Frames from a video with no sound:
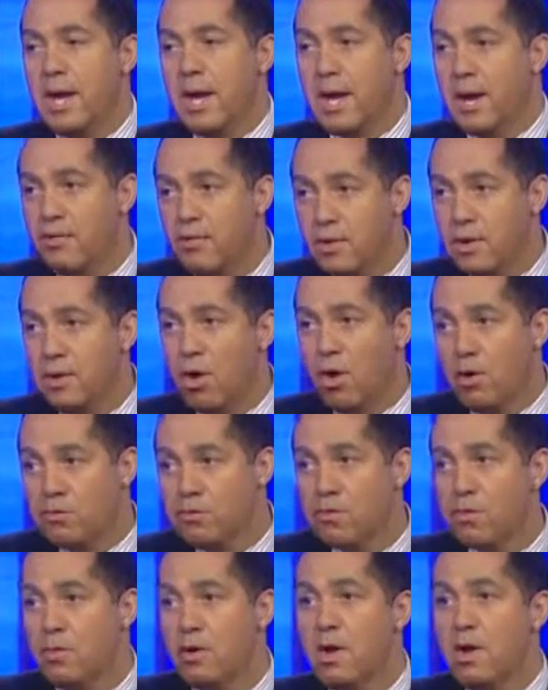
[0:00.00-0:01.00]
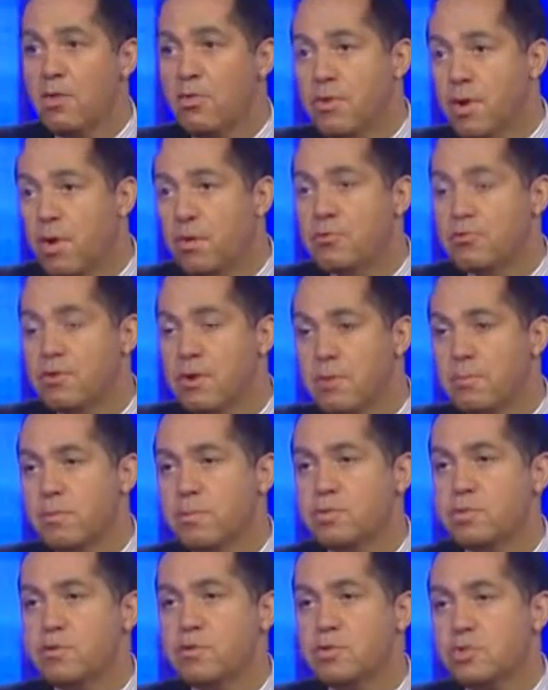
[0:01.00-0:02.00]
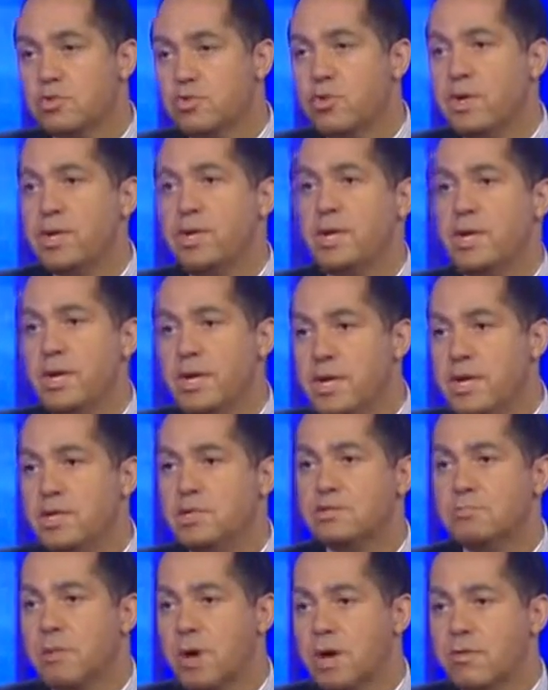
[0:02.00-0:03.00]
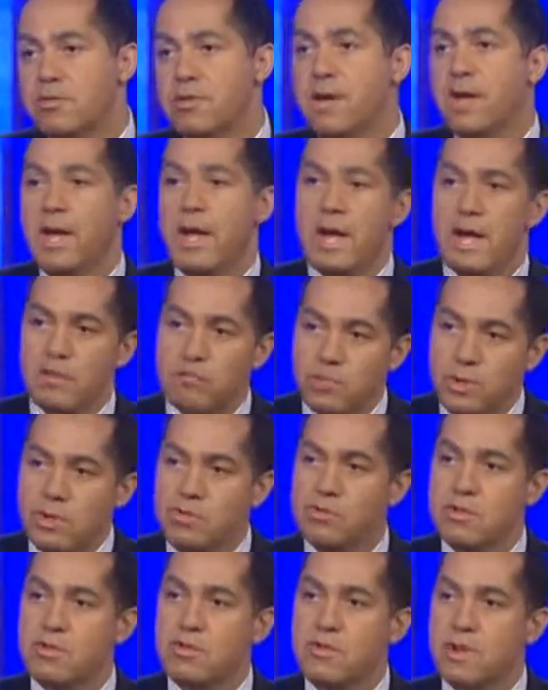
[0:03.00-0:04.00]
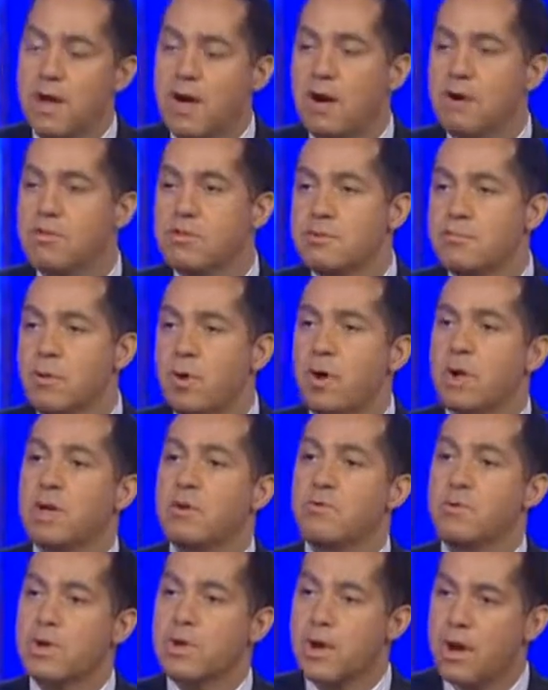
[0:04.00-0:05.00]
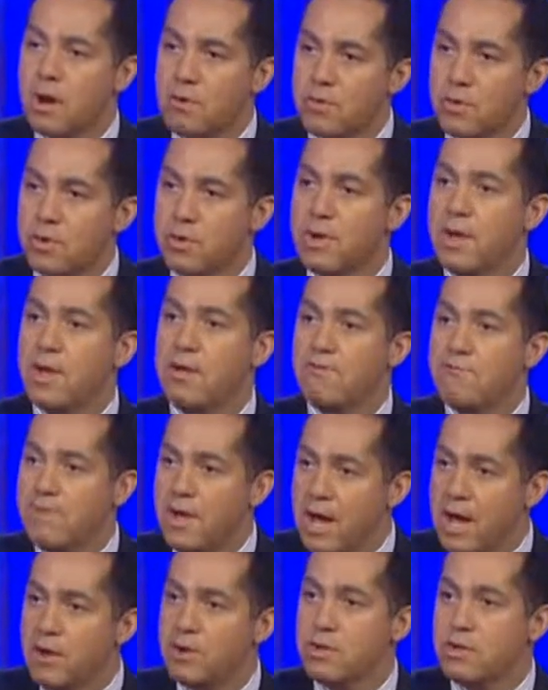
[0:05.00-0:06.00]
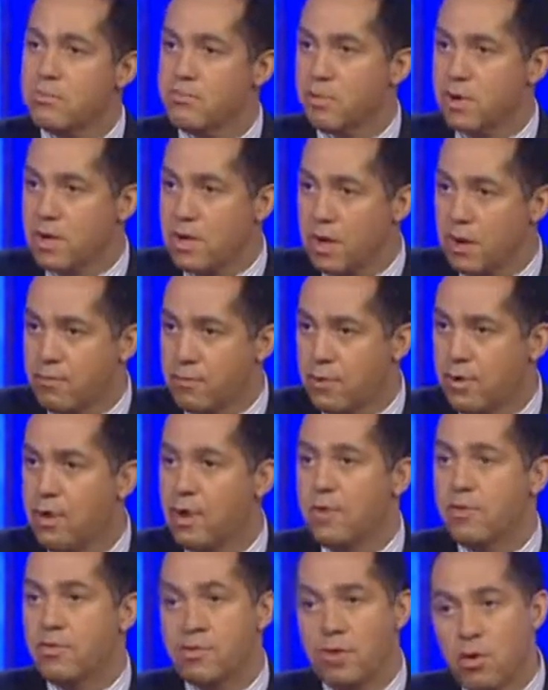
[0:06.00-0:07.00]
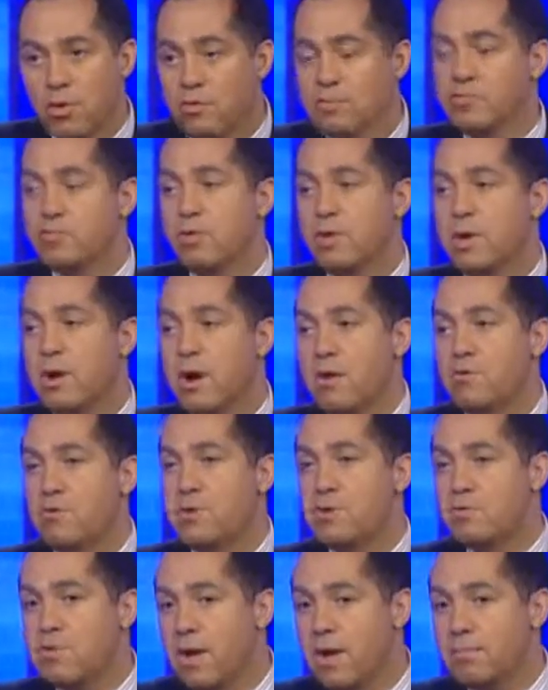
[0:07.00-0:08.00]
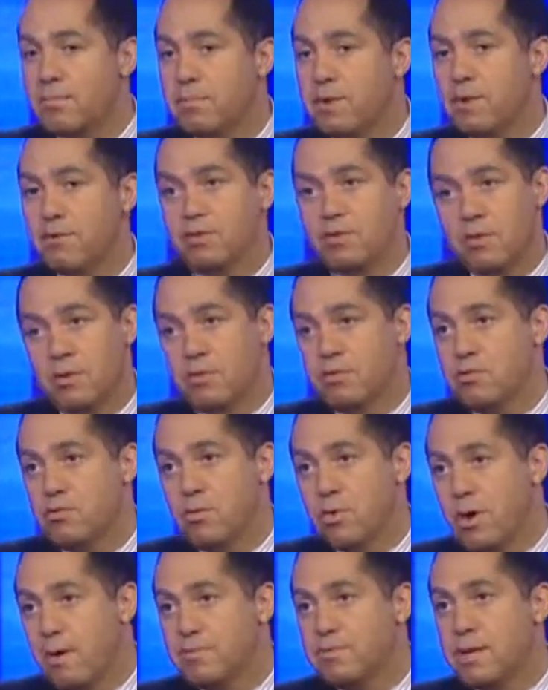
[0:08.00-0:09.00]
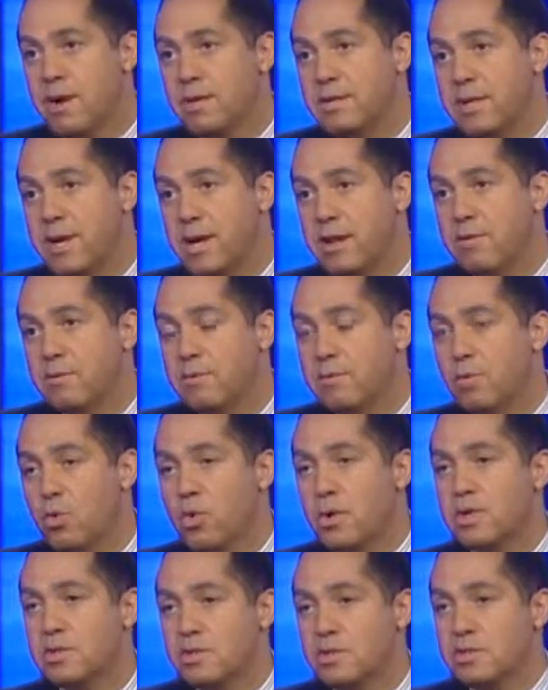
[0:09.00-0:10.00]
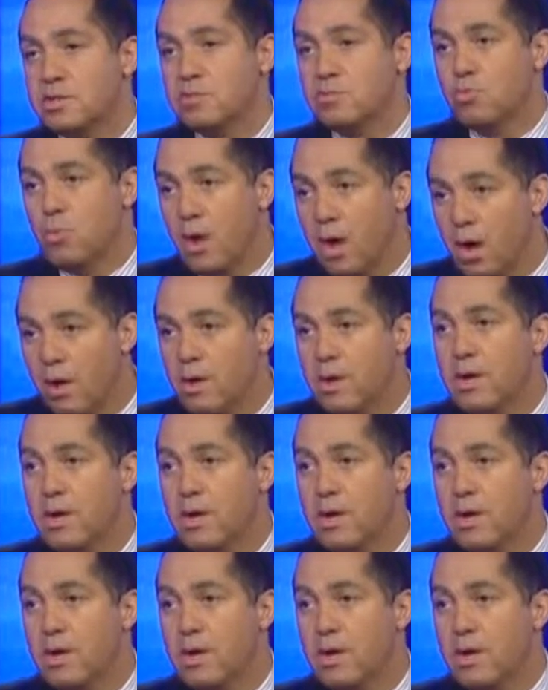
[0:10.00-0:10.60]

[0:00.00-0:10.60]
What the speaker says: And then also, those numbers are shrinking each month. As we see the housing market recover and values recover, those recoveries take place in those who are upside down in their mortgages as well.